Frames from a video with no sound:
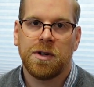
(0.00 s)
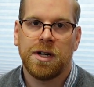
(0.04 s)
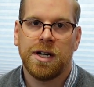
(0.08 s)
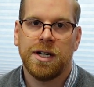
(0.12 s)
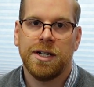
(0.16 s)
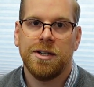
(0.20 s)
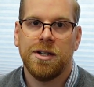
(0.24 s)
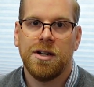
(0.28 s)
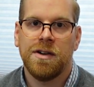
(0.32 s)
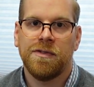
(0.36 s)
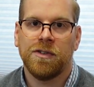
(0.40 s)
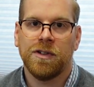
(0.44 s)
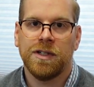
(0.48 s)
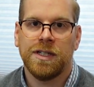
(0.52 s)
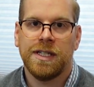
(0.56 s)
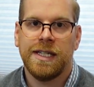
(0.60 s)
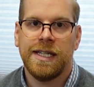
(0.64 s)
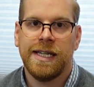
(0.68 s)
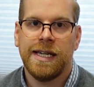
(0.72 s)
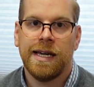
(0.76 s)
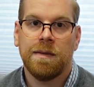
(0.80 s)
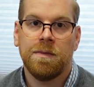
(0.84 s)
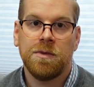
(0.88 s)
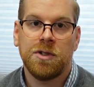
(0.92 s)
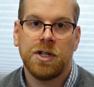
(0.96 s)
we're going to do for
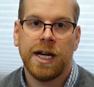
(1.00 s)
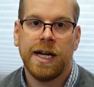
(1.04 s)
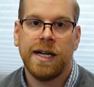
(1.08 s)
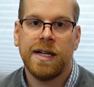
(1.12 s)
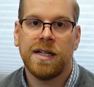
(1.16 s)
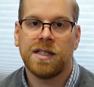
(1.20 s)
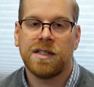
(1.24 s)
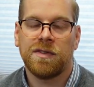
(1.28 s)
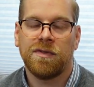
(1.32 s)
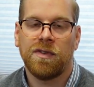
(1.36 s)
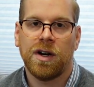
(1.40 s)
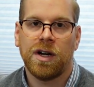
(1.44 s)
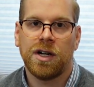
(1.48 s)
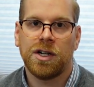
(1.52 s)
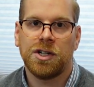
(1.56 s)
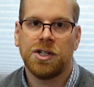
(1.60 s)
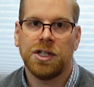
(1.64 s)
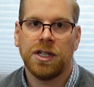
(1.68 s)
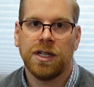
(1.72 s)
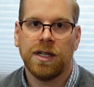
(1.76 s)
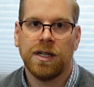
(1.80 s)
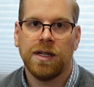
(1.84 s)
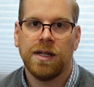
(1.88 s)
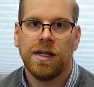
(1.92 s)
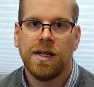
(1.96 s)
TMJ
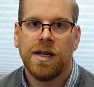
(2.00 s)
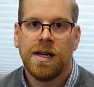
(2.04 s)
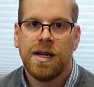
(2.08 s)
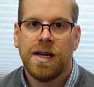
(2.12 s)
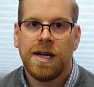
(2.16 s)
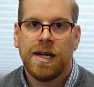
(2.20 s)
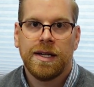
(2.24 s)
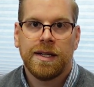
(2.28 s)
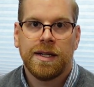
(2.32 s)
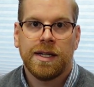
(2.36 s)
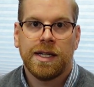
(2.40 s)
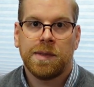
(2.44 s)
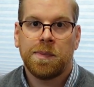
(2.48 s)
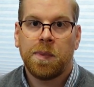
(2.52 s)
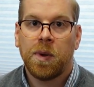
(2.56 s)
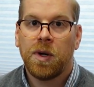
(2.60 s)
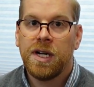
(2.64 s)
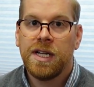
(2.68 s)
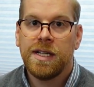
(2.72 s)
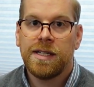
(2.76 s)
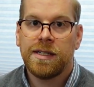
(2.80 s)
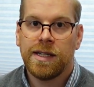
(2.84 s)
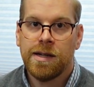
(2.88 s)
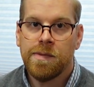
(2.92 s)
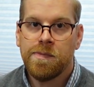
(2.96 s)
dysfunction is
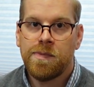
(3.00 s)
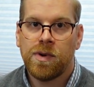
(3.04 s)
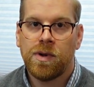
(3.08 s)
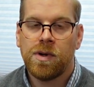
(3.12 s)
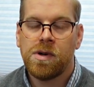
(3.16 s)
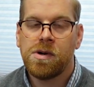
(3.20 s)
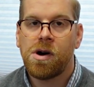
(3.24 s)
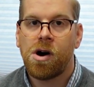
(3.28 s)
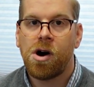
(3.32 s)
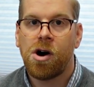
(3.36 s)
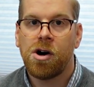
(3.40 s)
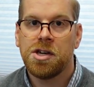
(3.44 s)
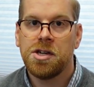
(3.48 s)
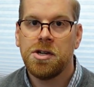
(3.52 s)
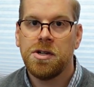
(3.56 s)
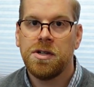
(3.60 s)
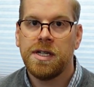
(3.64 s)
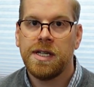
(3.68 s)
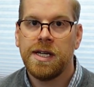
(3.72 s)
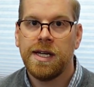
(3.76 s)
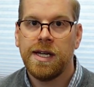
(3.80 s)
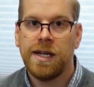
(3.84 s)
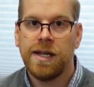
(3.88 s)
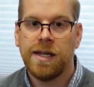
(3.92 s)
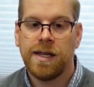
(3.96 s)
pretty simple. All you
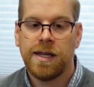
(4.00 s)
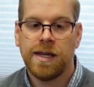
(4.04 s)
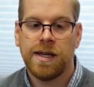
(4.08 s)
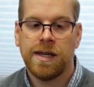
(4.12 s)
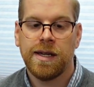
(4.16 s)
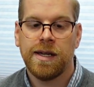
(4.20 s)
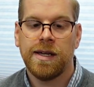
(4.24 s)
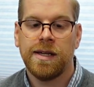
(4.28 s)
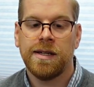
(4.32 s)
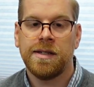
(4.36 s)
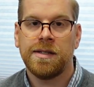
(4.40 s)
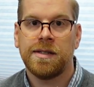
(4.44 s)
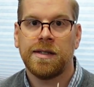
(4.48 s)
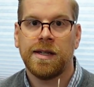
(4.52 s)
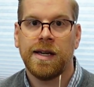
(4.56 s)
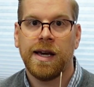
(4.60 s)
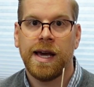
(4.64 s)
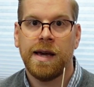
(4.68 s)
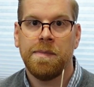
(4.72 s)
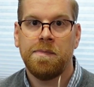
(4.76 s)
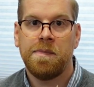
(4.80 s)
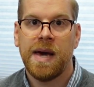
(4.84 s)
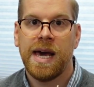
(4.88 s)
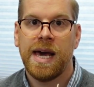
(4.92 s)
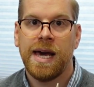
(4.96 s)
need is
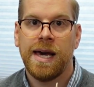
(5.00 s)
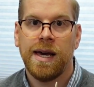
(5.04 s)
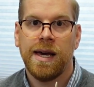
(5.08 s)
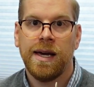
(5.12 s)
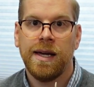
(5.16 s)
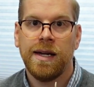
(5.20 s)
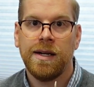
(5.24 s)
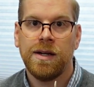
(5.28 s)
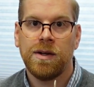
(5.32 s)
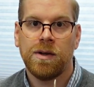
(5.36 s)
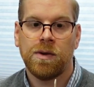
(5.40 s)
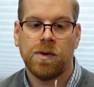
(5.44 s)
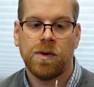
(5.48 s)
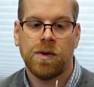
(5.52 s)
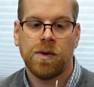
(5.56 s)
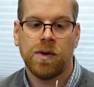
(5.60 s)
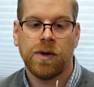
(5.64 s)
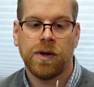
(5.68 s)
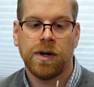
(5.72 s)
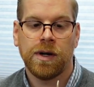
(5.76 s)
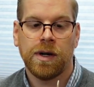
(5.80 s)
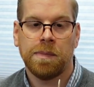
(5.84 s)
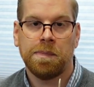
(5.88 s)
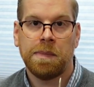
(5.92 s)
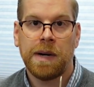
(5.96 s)
a pen
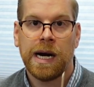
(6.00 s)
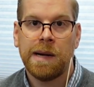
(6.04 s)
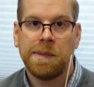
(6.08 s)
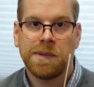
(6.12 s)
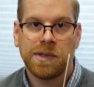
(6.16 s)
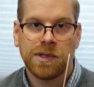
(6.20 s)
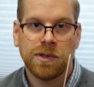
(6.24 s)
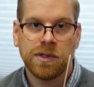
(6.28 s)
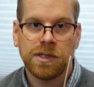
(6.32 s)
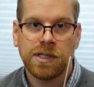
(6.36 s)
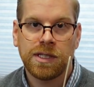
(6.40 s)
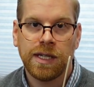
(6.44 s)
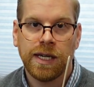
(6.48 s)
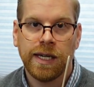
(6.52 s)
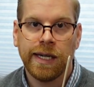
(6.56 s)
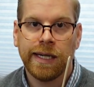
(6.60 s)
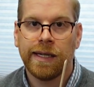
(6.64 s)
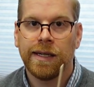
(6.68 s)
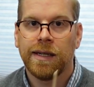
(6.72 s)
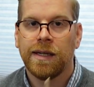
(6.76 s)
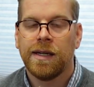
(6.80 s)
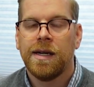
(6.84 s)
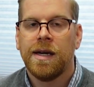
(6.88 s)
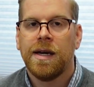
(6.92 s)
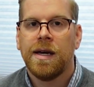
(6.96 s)
or a popsicle stick.